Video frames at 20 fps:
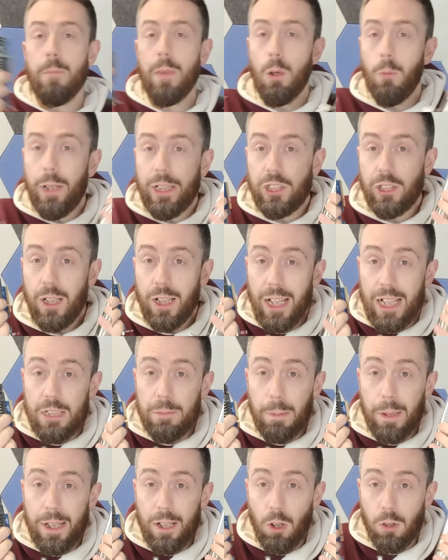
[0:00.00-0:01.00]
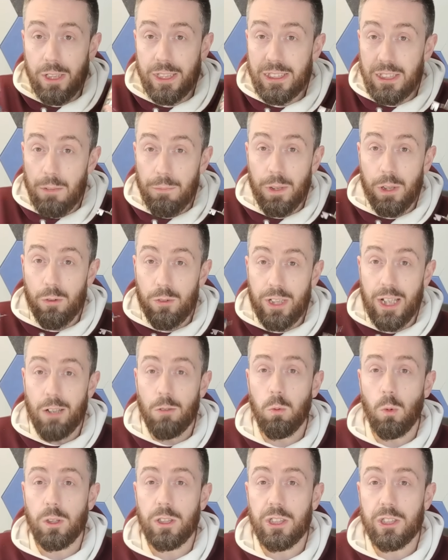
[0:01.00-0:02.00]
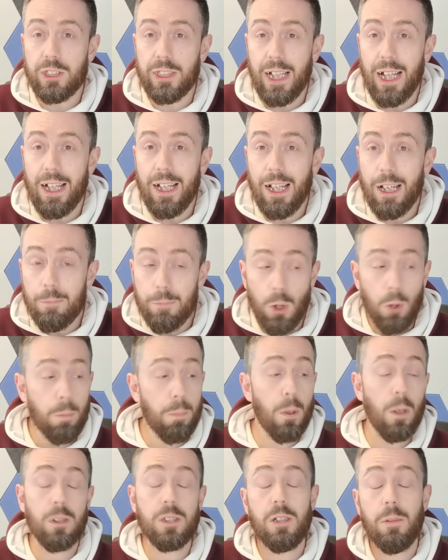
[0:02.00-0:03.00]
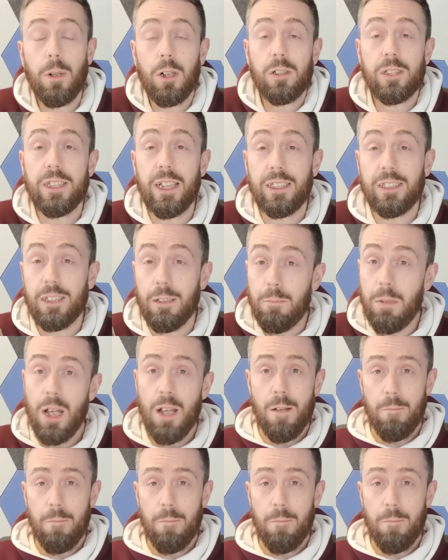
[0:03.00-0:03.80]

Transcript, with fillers: which, let's be honest, if you did want to scale up your Proxmox system,